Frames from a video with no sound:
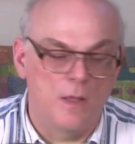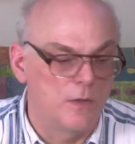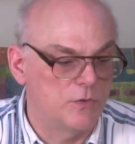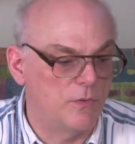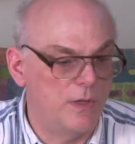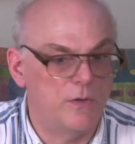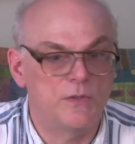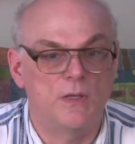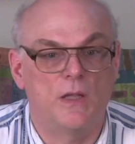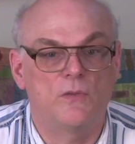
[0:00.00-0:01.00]
So there
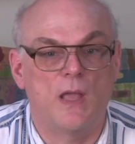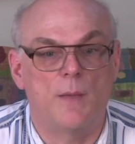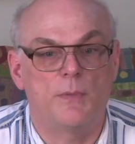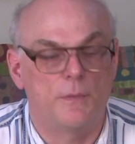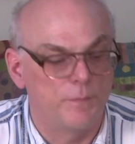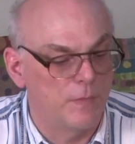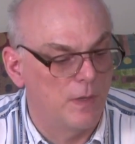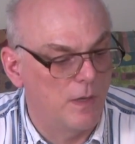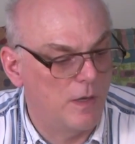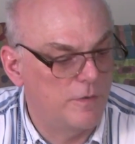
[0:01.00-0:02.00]
is an example
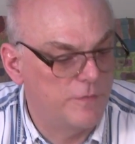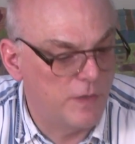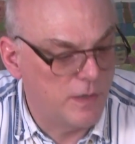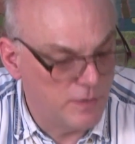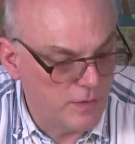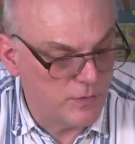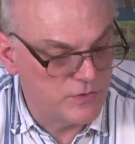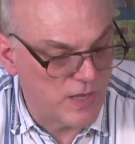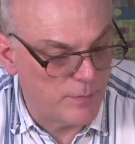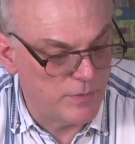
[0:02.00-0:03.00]
of another
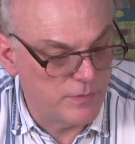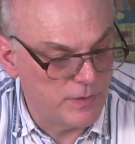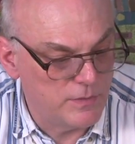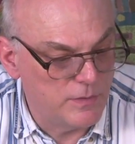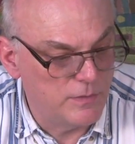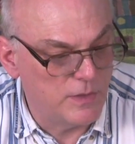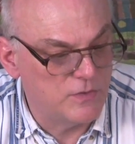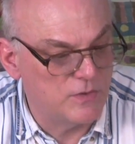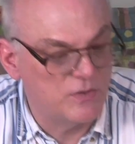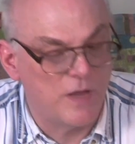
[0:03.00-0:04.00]
example that
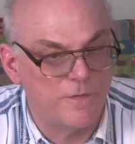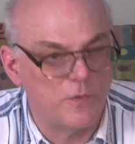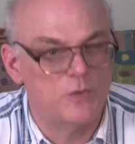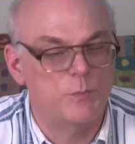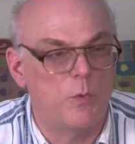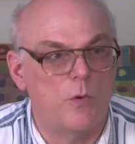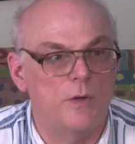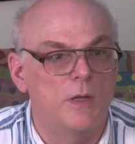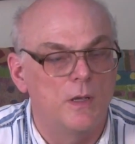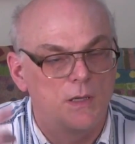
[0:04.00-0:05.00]
doesn't say
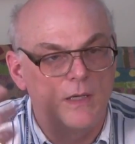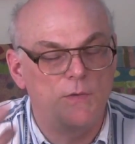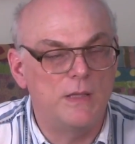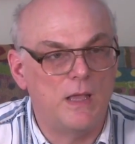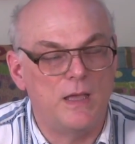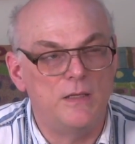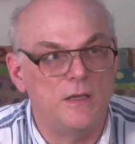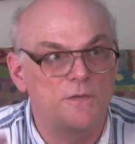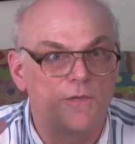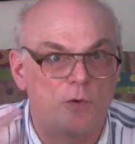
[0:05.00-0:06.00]
firstborn, giving the
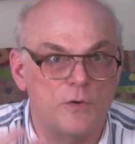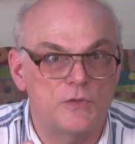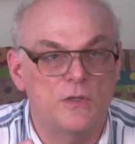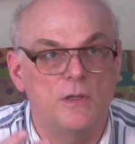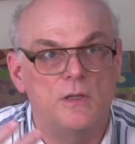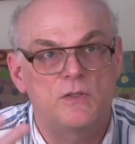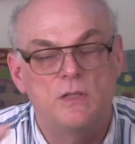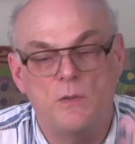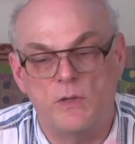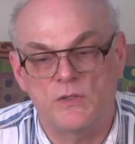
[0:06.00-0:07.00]
idea of first in a
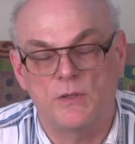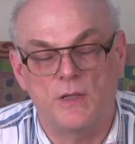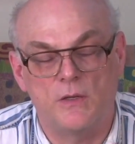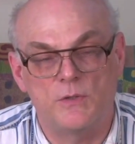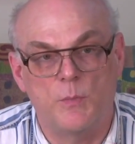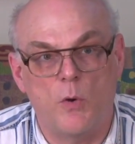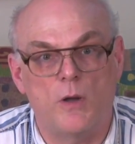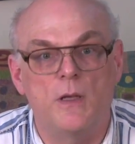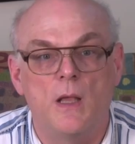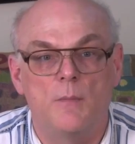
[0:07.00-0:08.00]
sequence that is
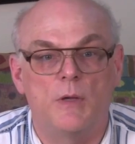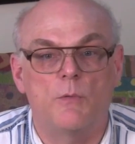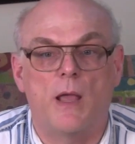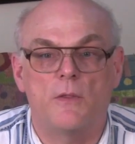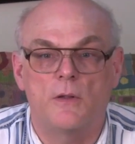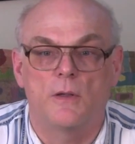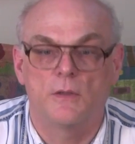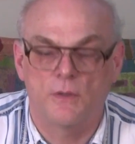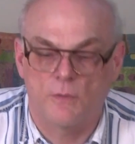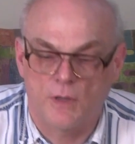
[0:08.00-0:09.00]
born, but rather
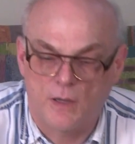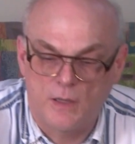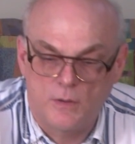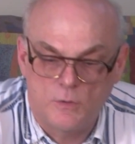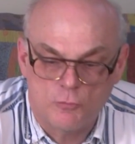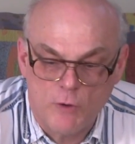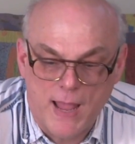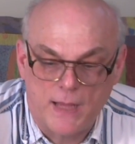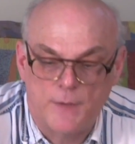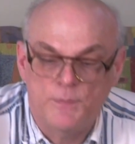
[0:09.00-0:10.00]
in
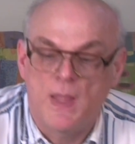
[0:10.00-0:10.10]
rank.